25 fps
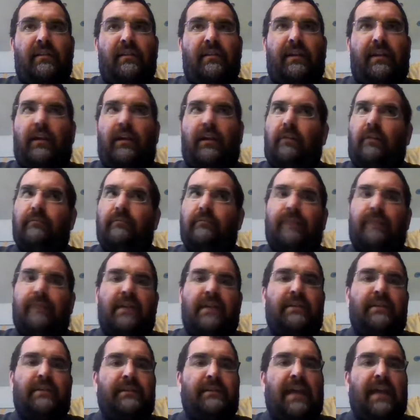You know,
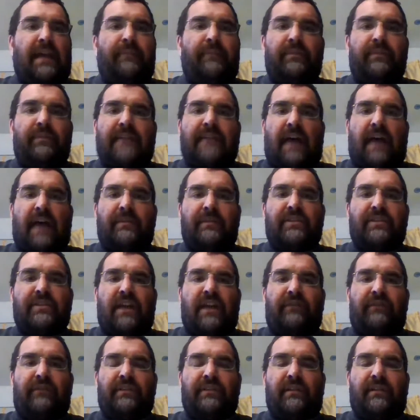best examples, Thomas
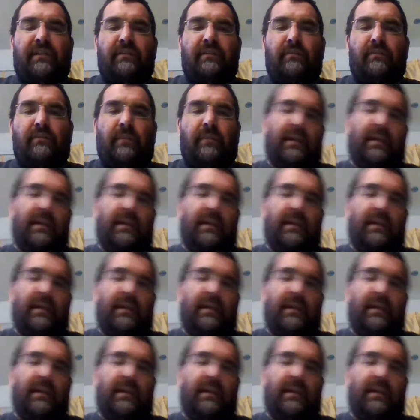Jefferson.